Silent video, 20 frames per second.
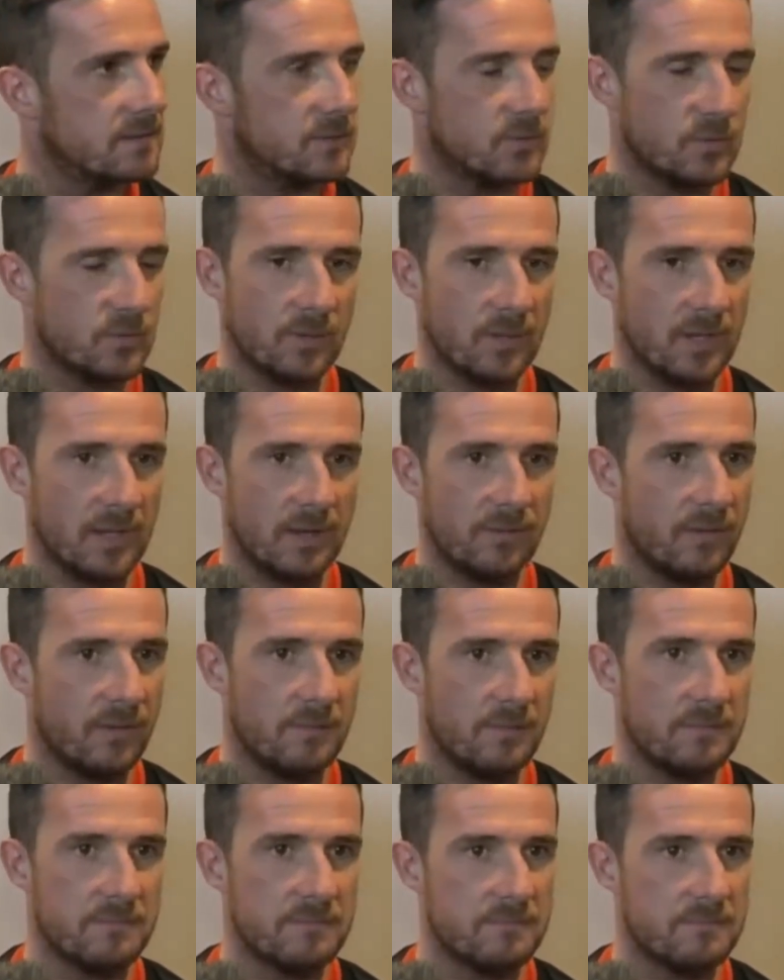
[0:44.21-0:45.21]
Don't give
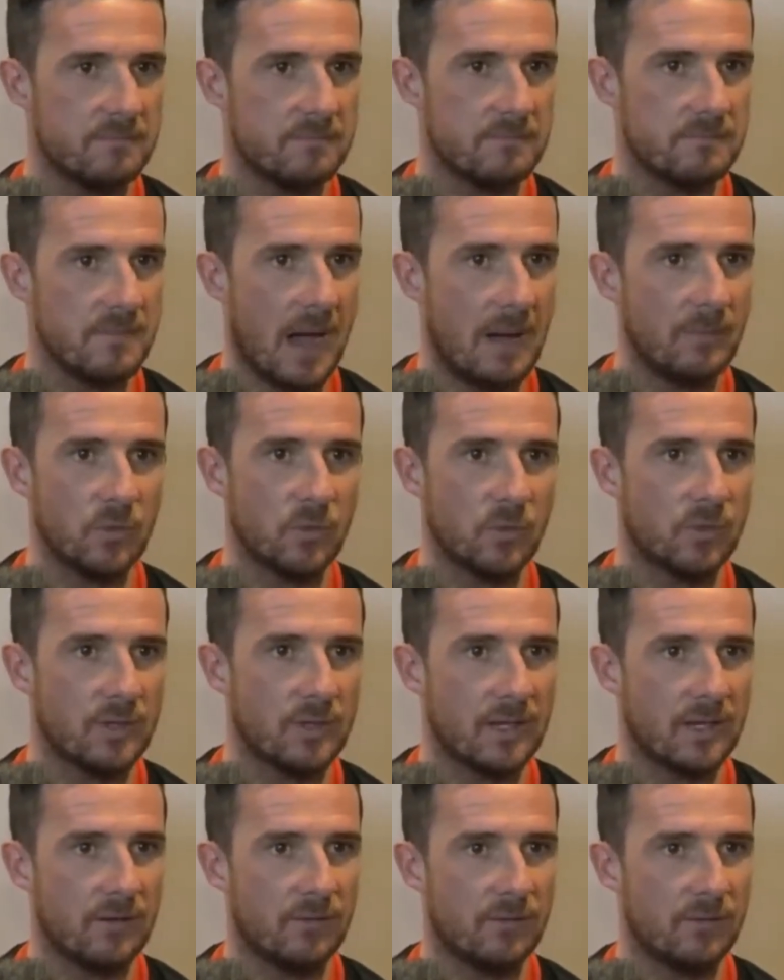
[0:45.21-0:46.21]
up. I'm not going
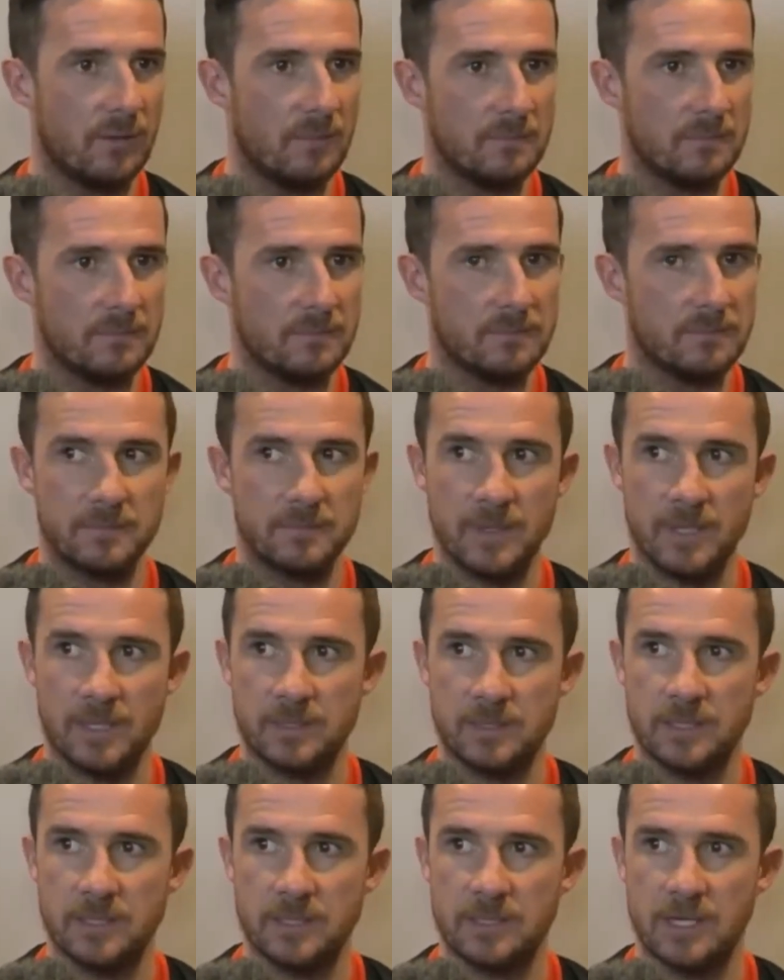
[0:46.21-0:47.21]
to give up. I
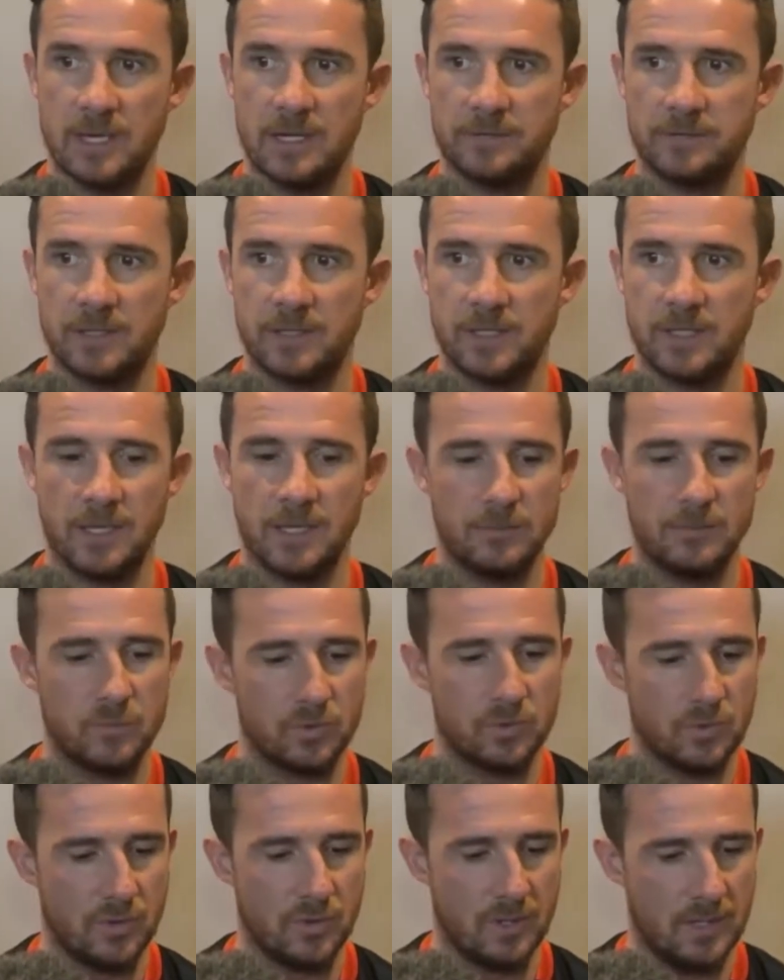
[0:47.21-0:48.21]
says that after the game,
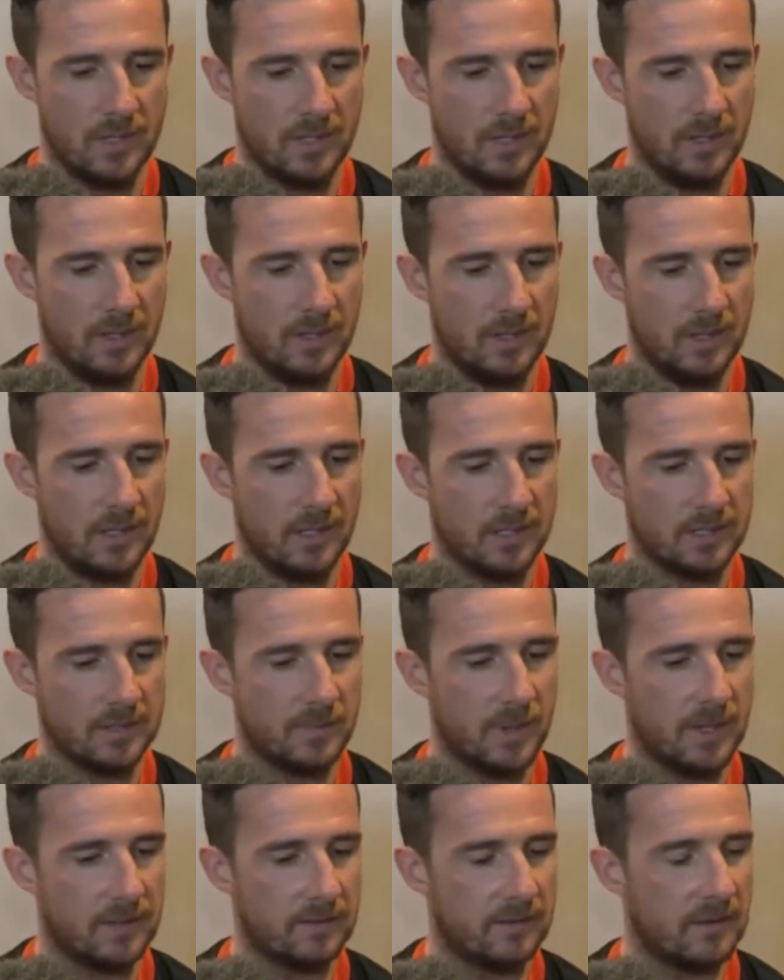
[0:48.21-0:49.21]
so I
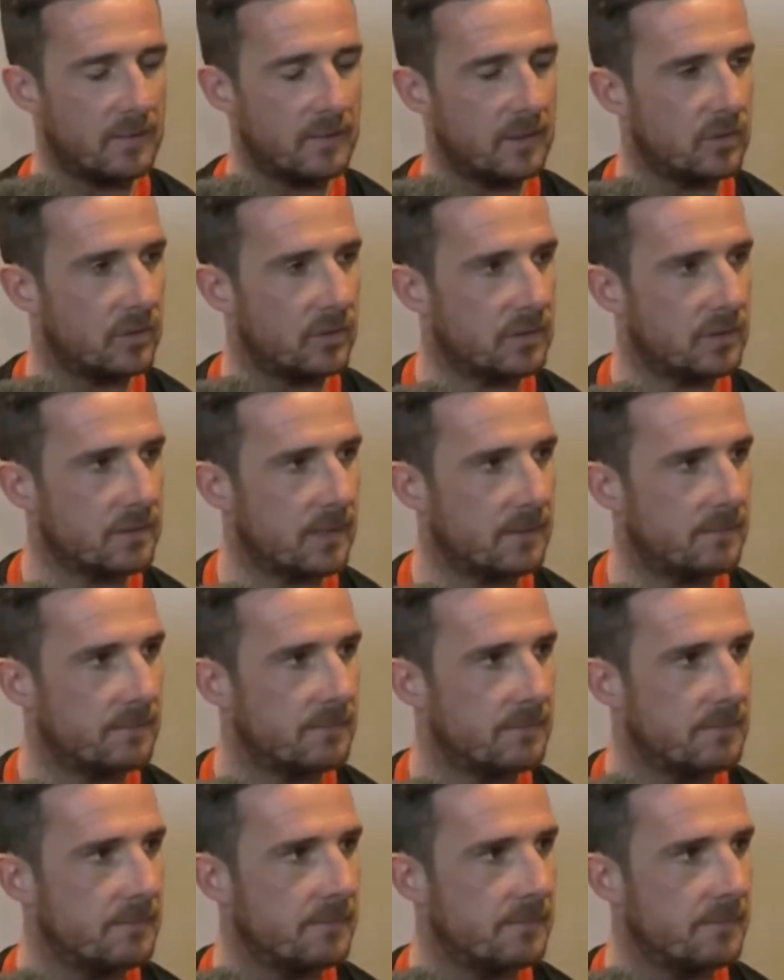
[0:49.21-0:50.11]
expect him to do the same.